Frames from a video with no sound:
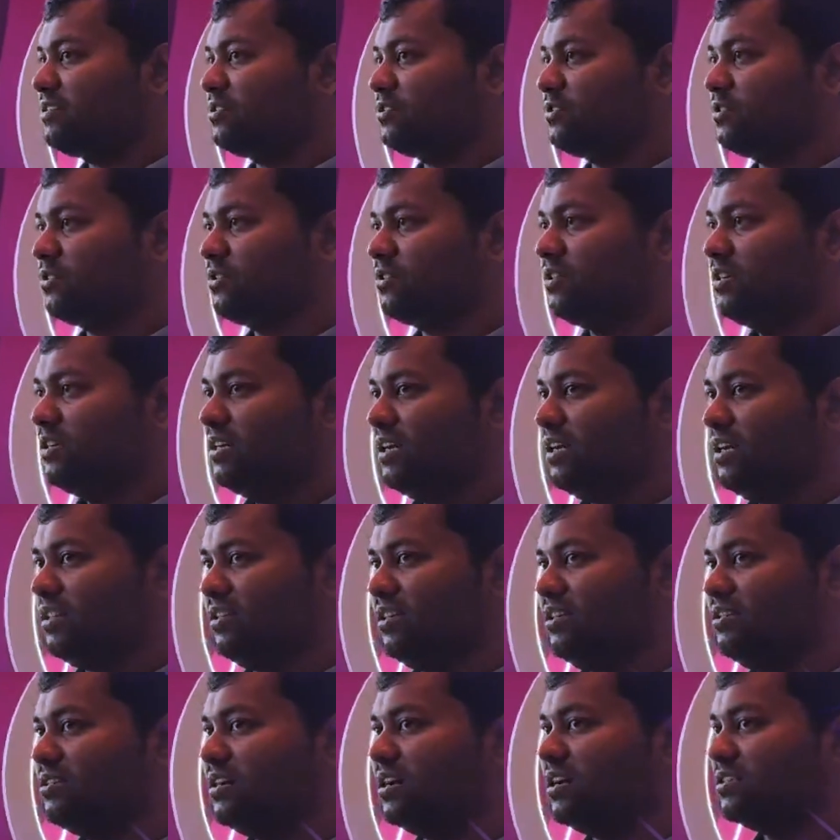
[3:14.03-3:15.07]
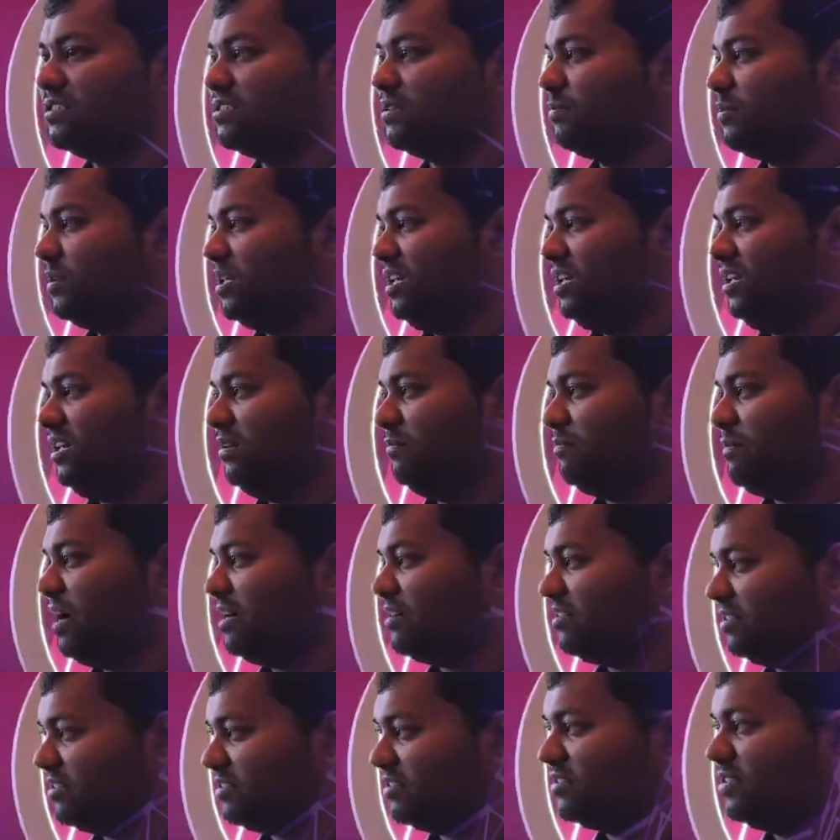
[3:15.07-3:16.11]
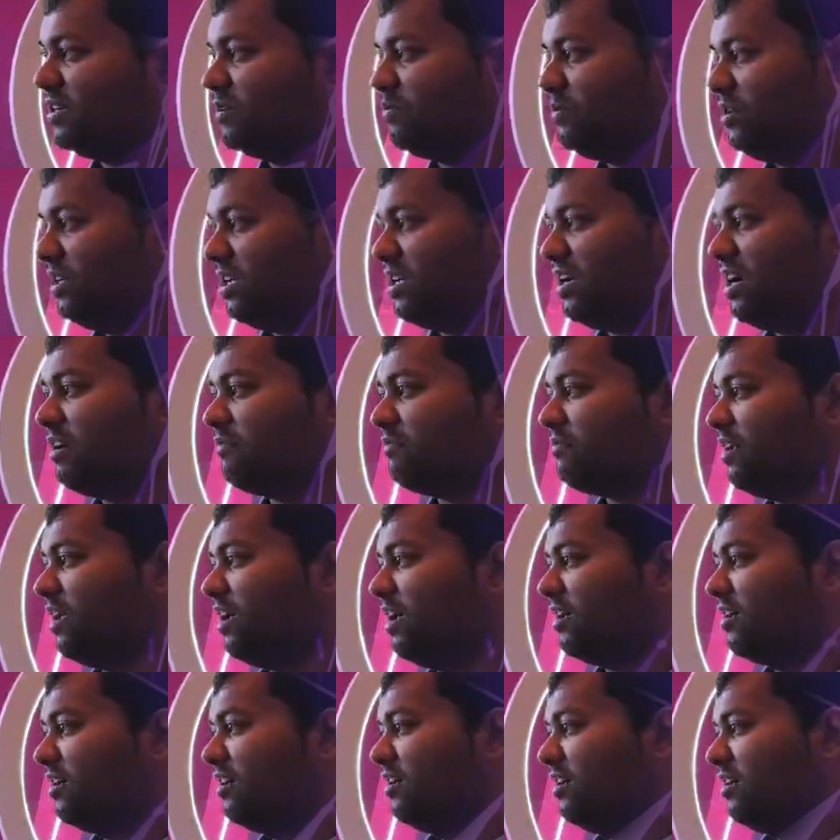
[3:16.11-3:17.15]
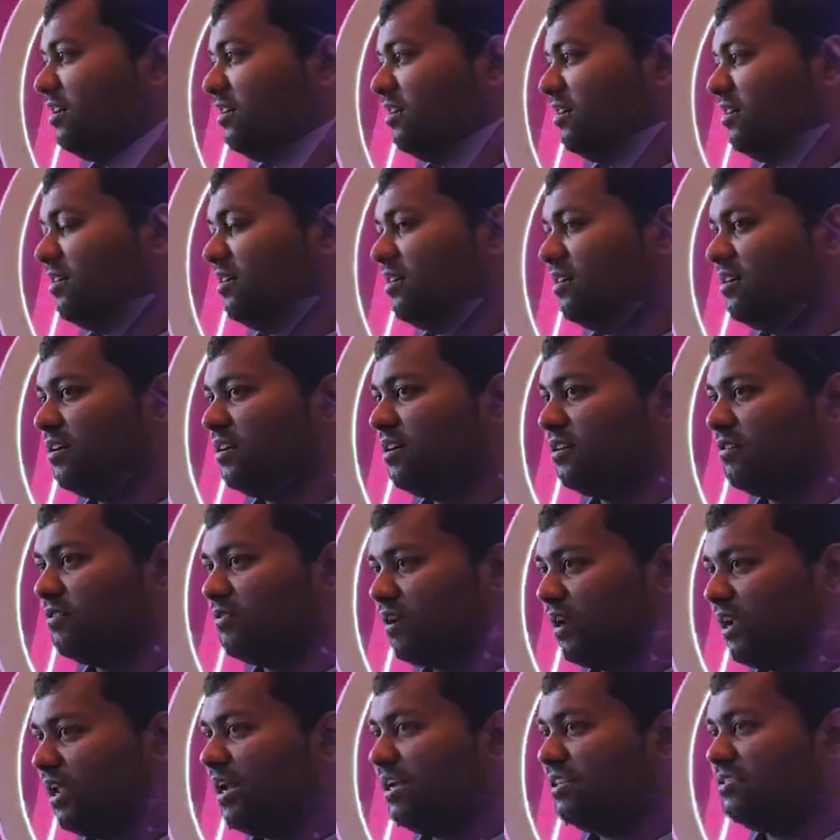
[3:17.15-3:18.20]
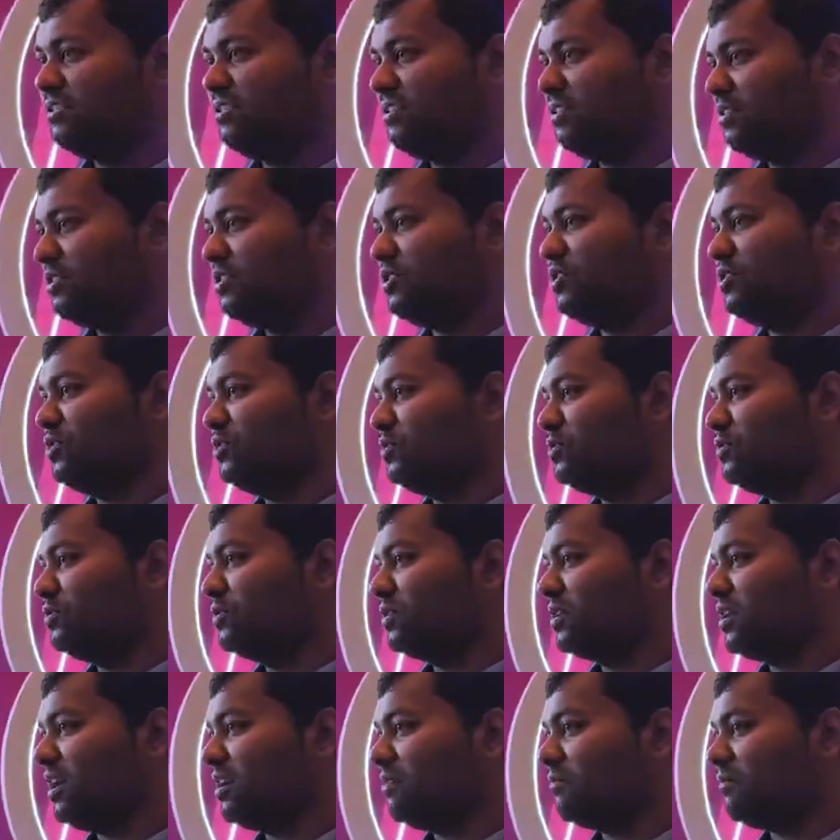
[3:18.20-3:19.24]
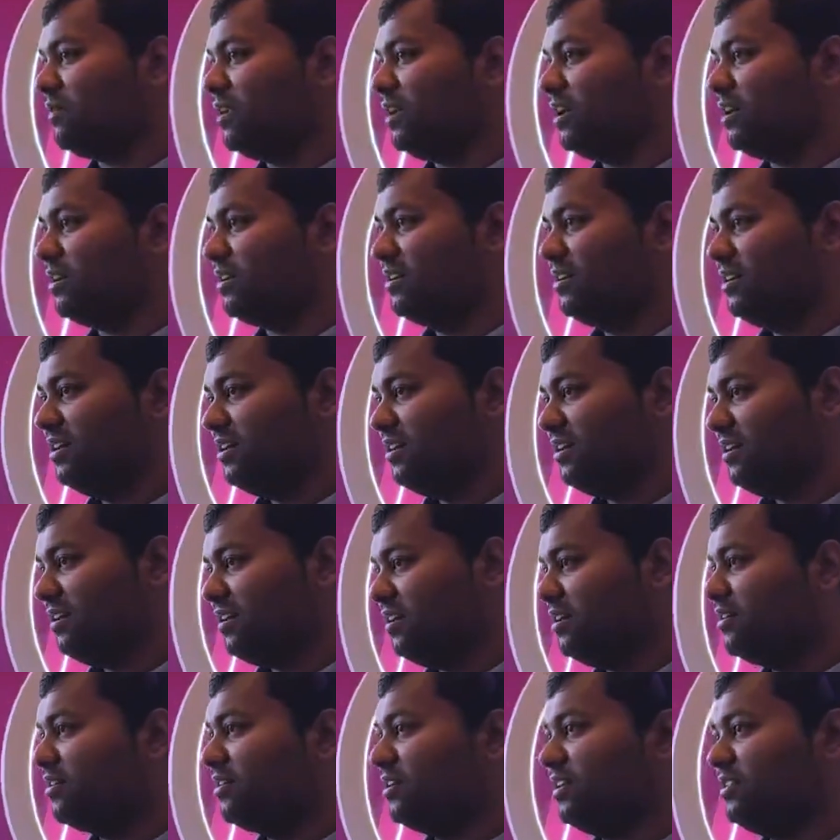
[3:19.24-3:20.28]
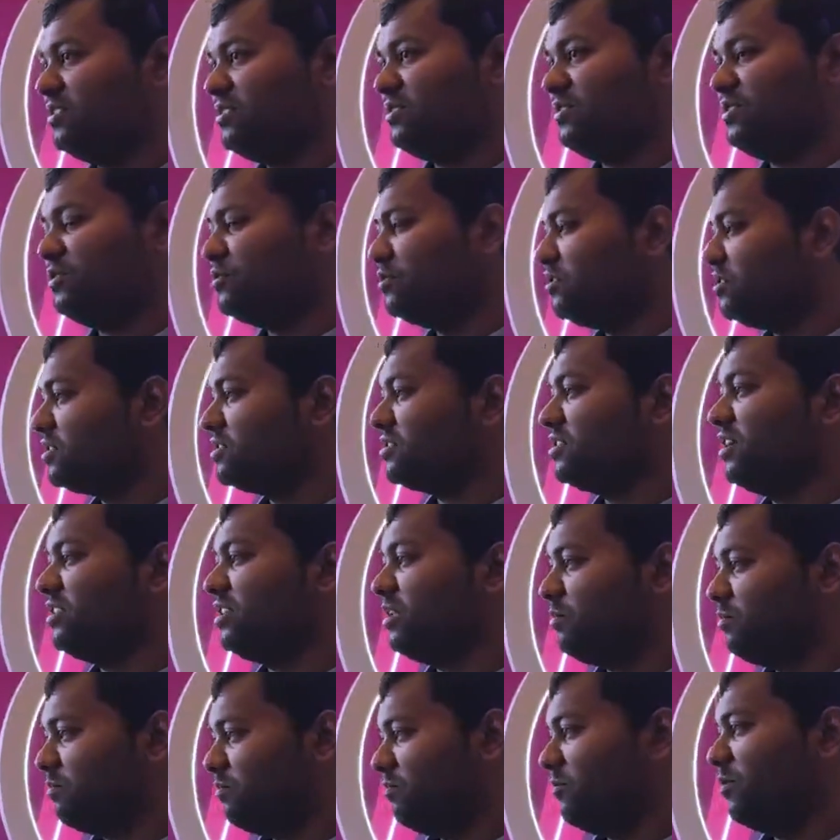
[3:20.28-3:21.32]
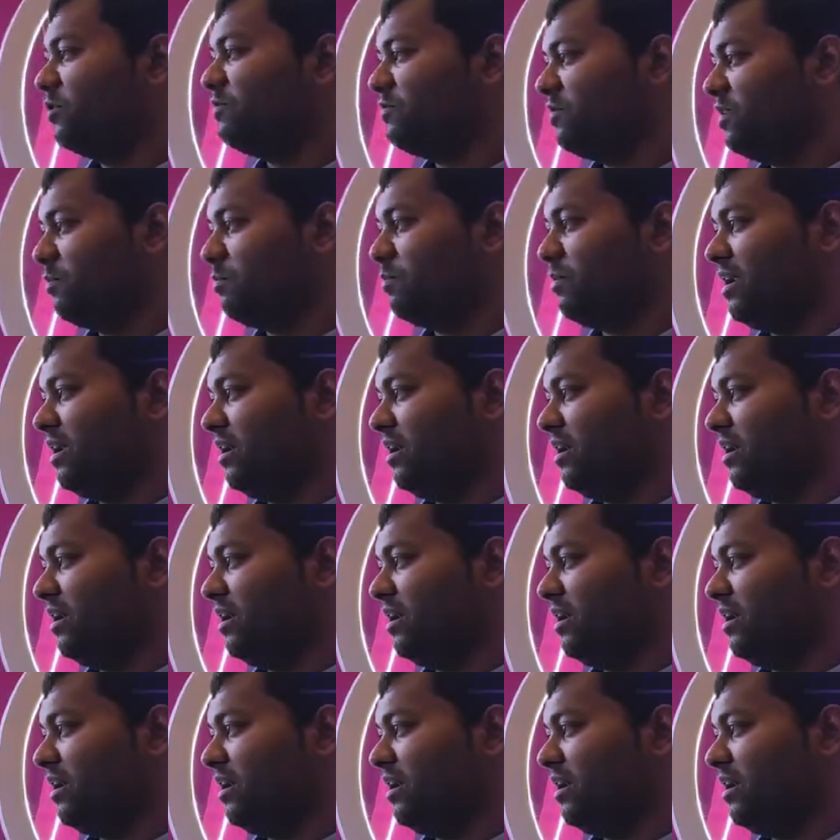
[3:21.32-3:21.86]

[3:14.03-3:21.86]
So these are some key metrics that we can utilize in kind of like enrich users on the show.